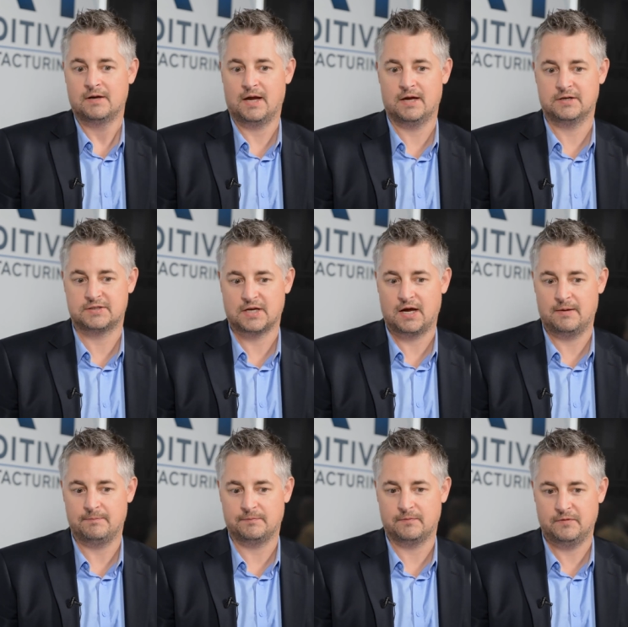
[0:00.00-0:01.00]
And
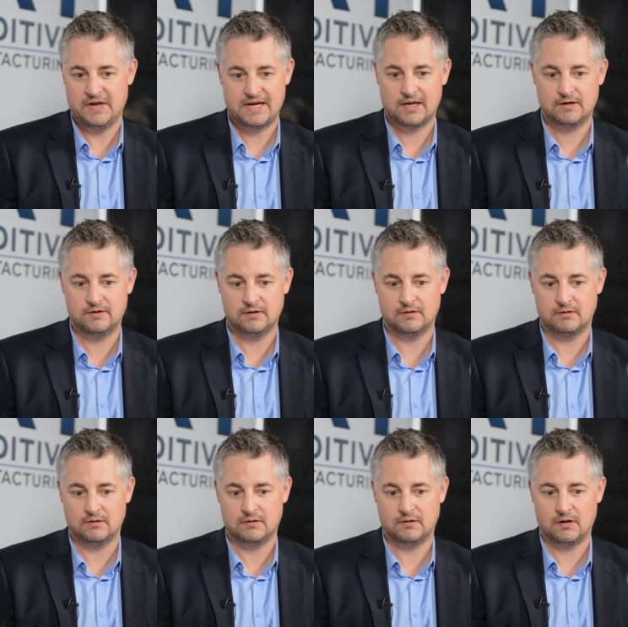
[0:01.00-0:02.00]
uh, they could
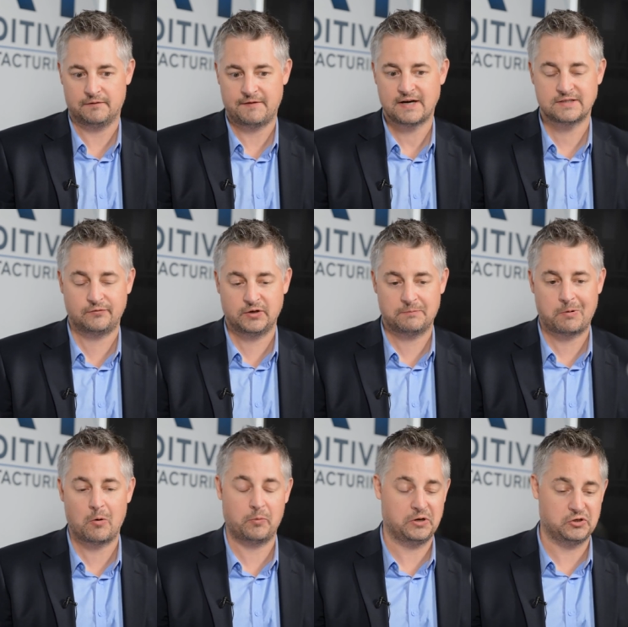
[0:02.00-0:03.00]
effectively
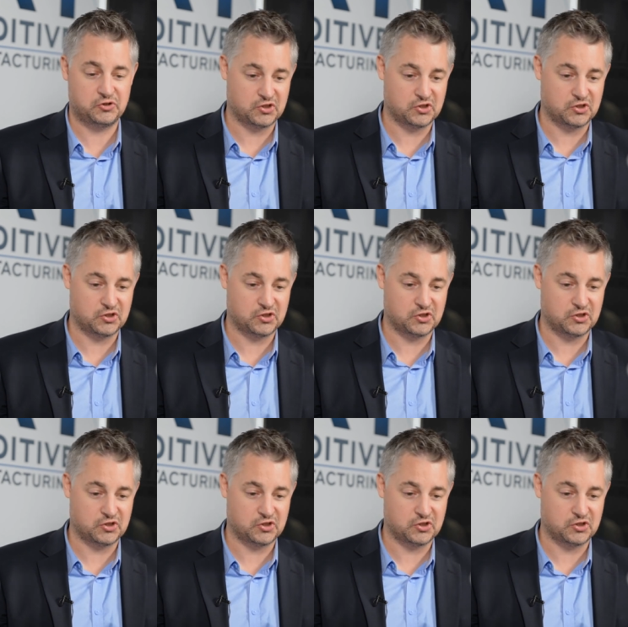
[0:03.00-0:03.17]
probably